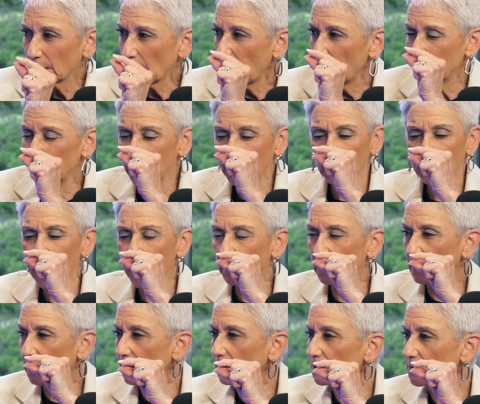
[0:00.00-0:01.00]
I mean, that
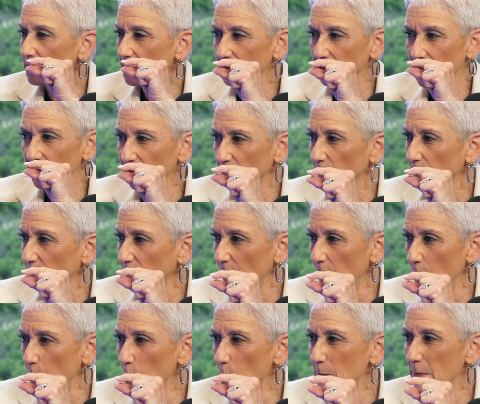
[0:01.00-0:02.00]
little sliver of
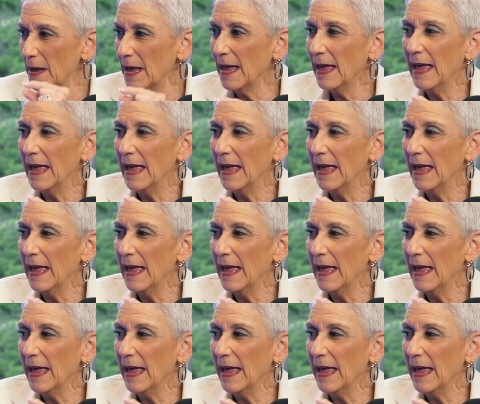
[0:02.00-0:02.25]
hope.